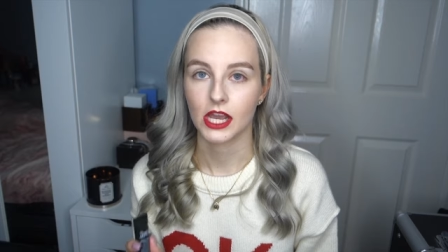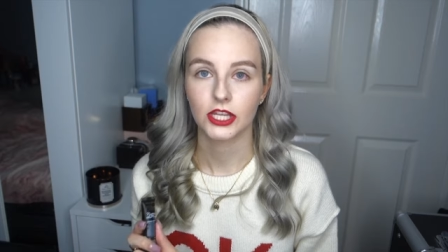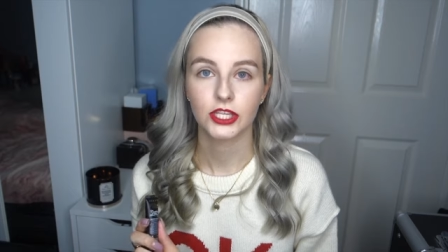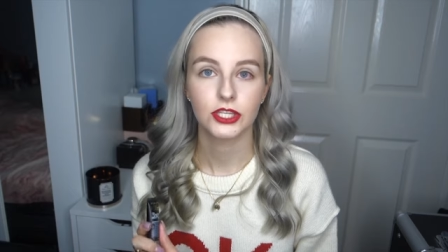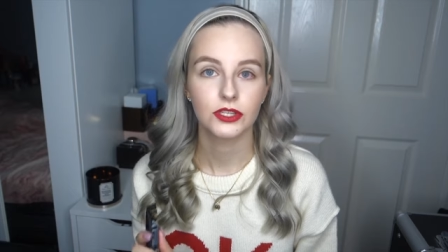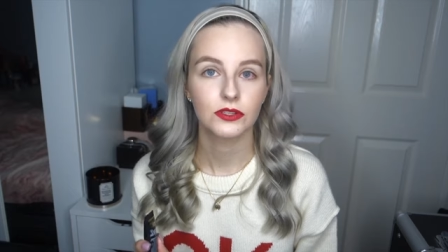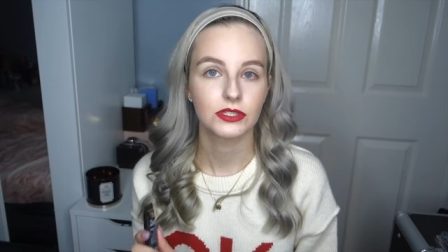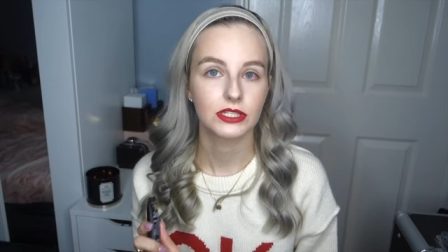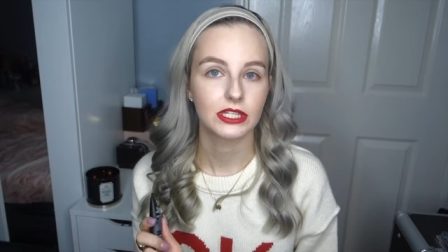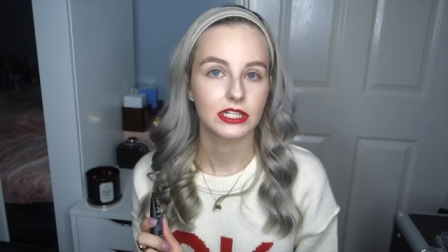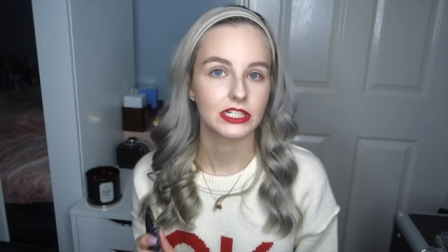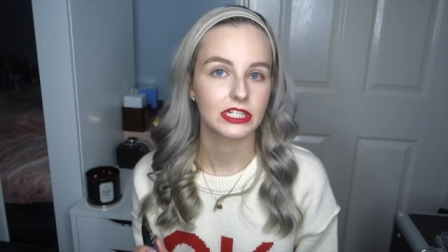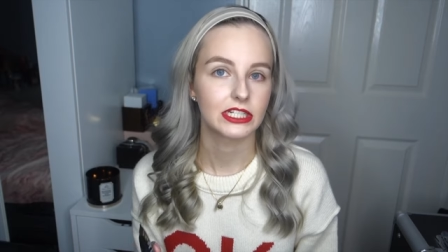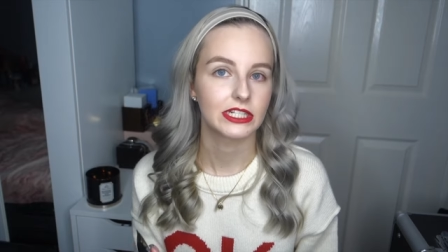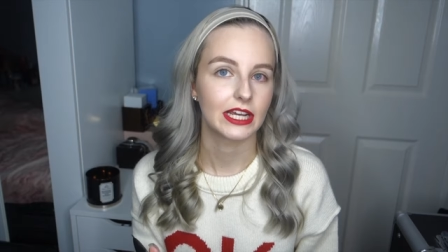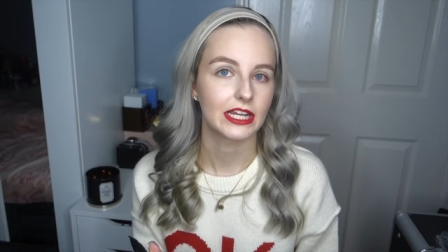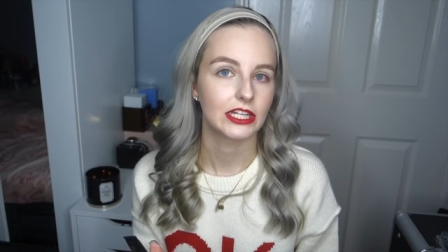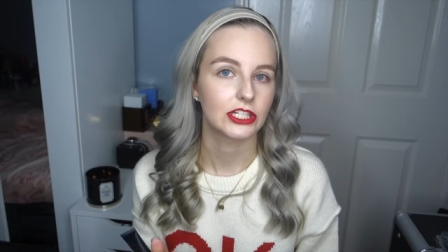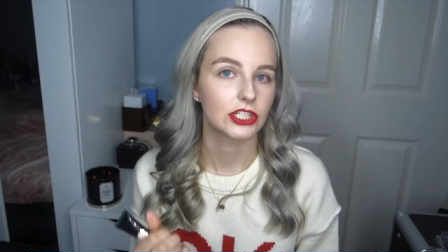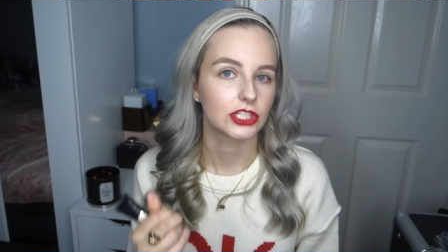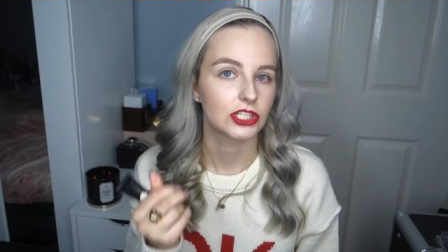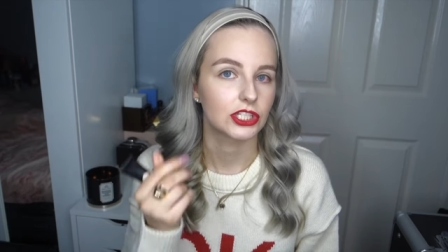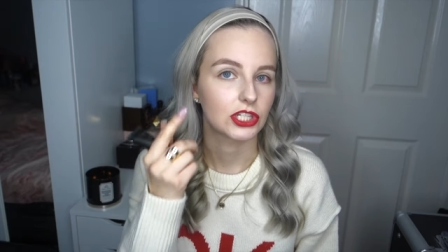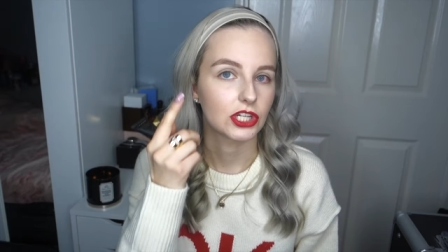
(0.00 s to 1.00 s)
I used it
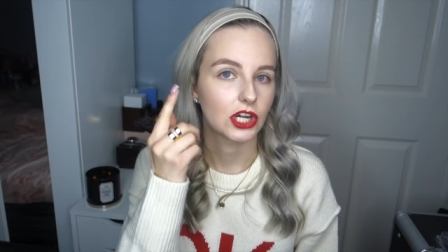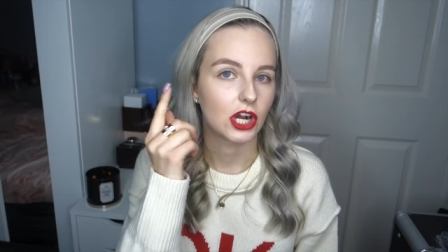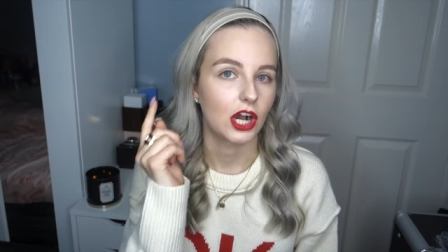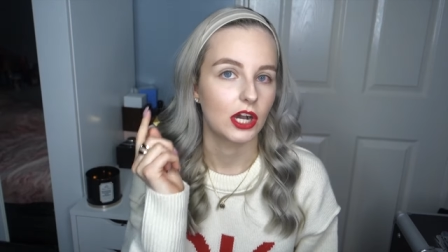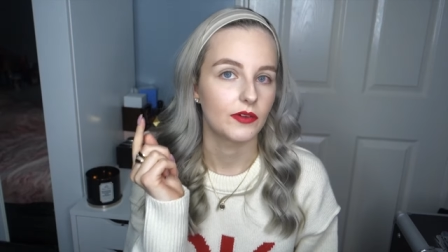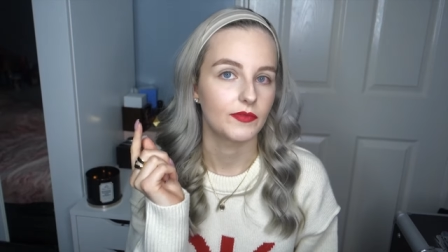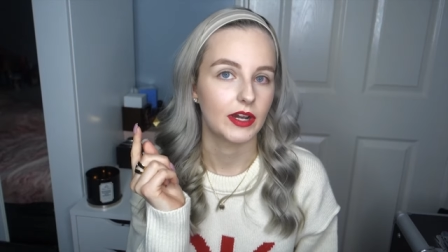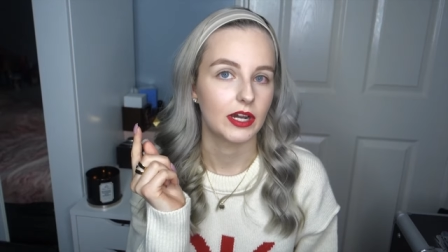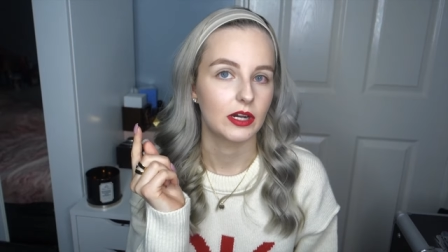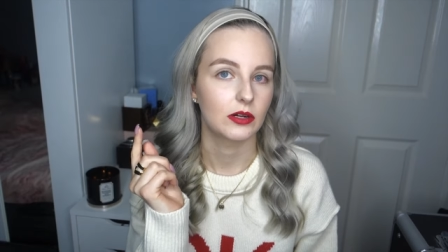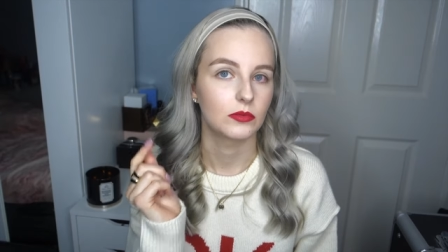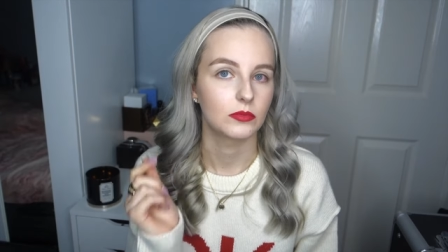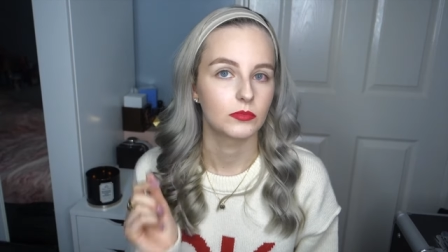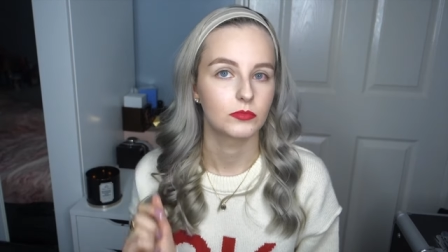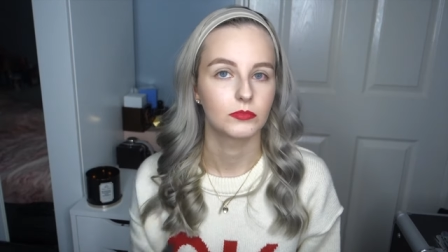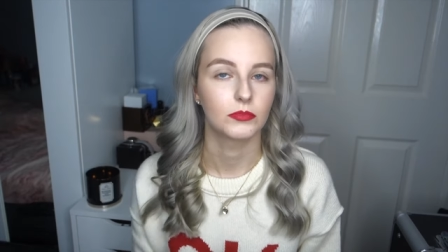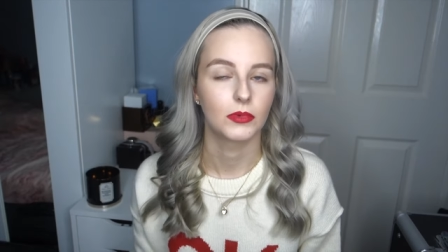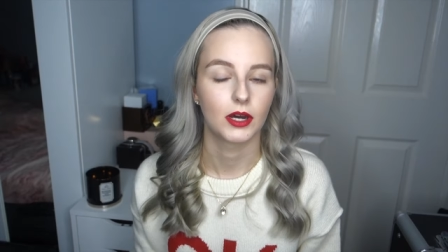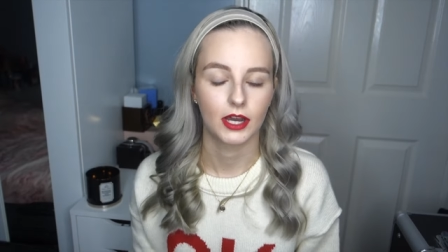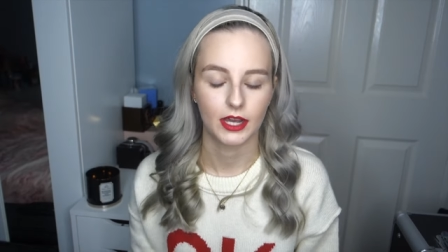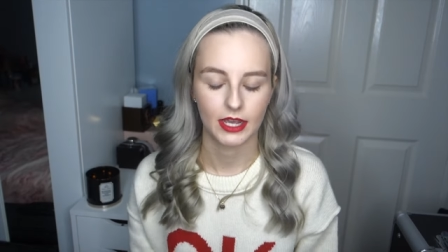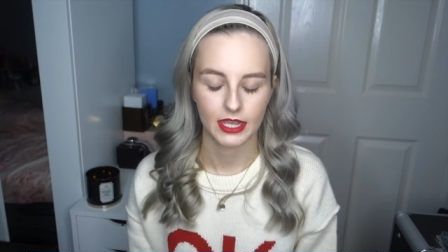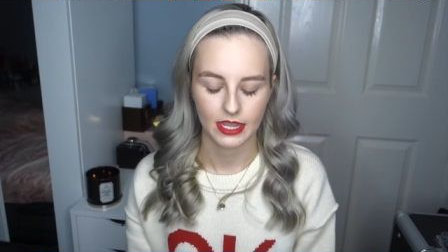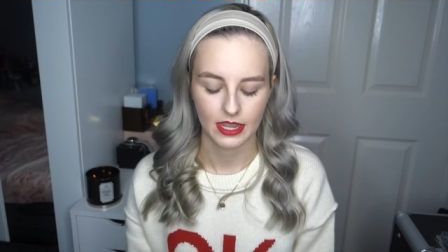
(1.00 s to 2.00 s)
today just to carve out
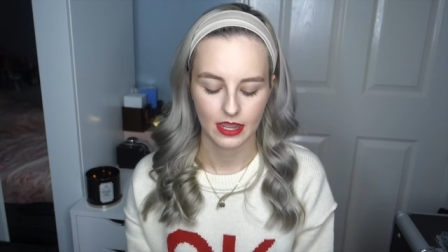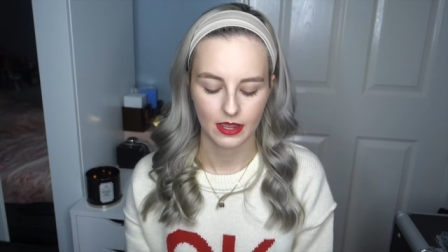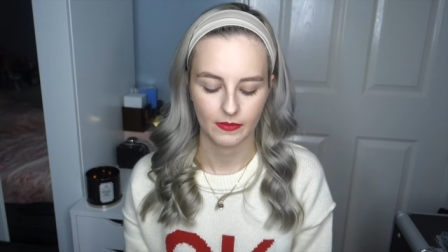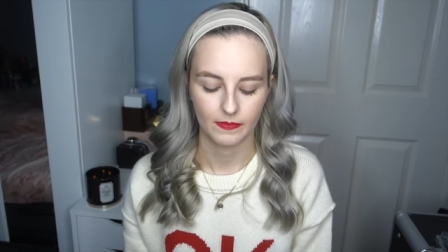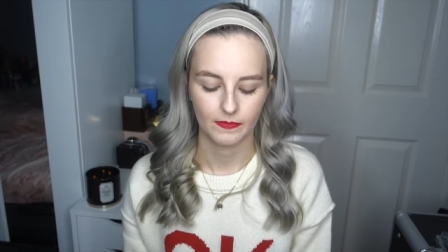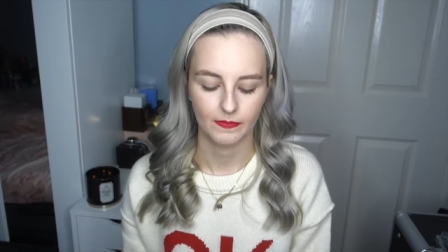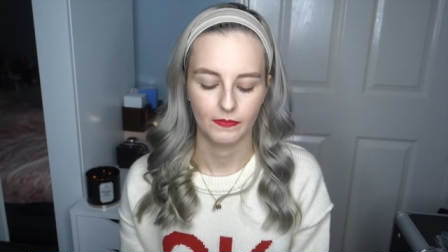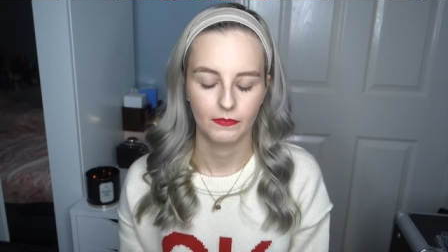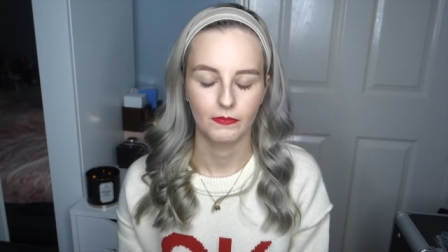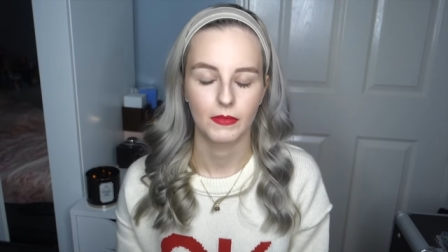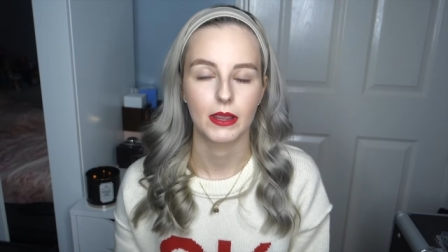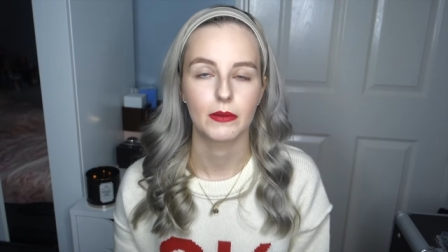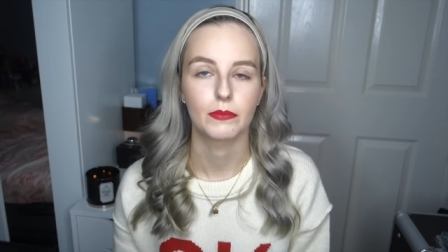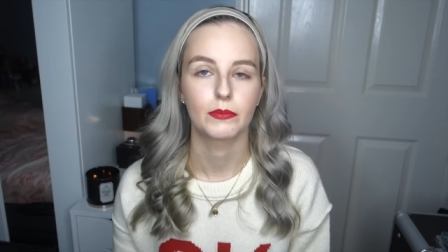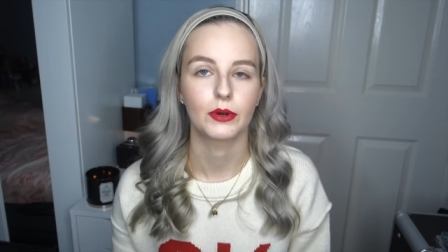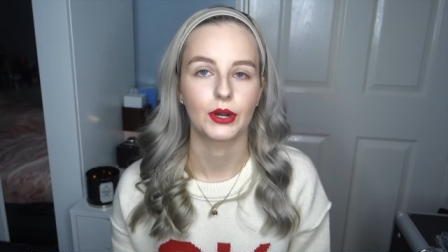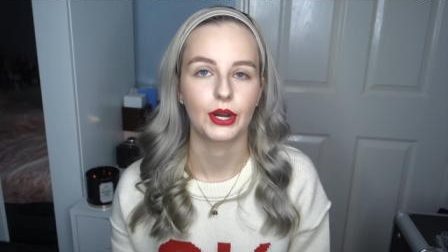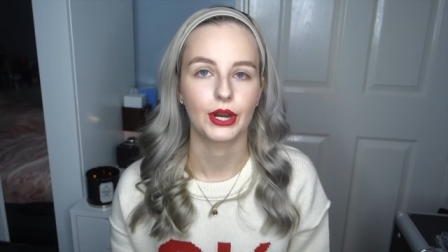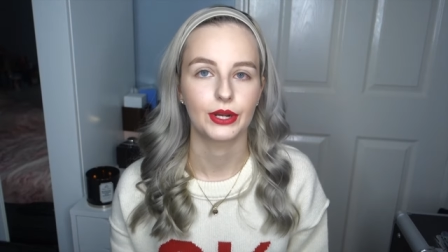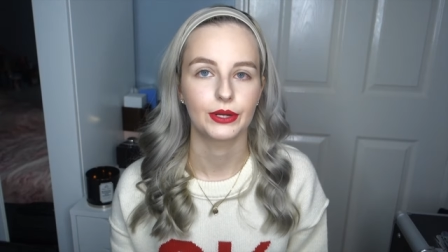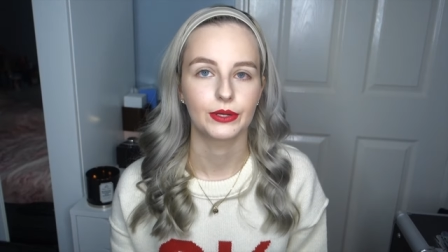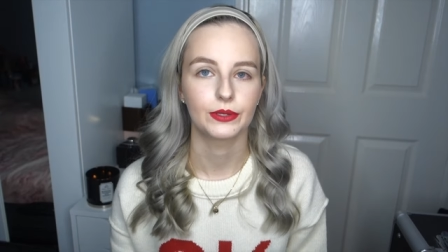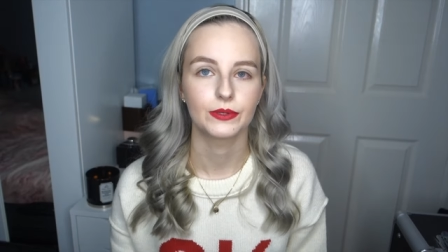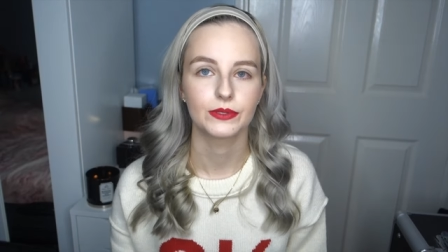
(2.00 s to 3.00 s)
my um, my
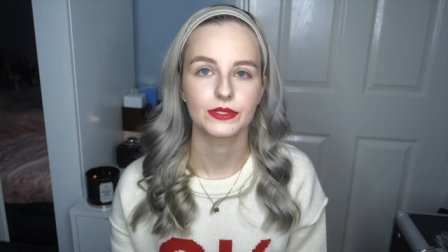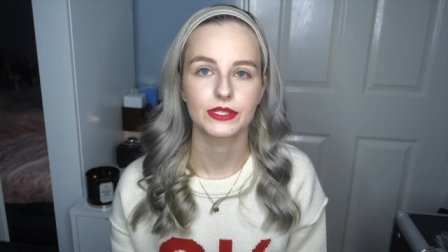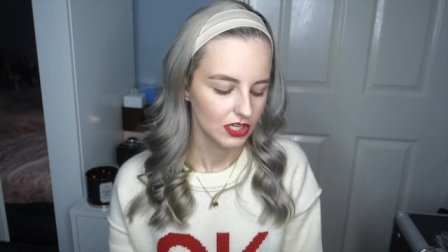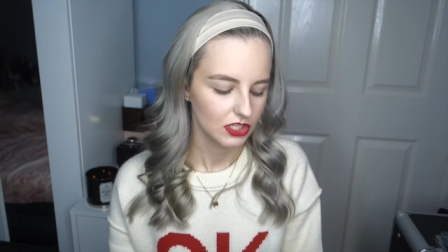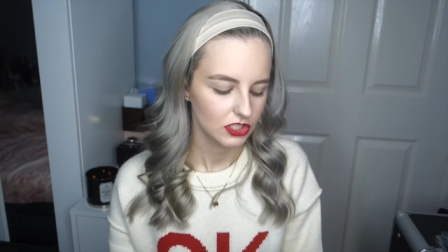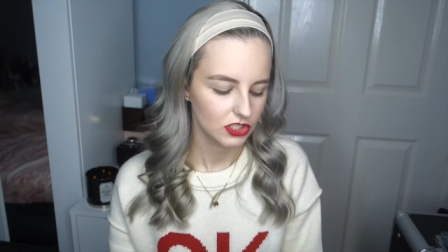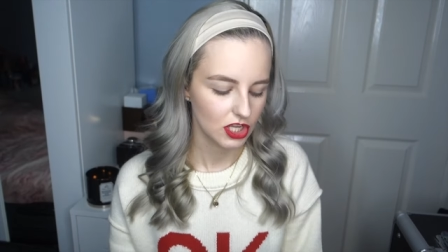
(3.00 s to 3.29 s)
brows.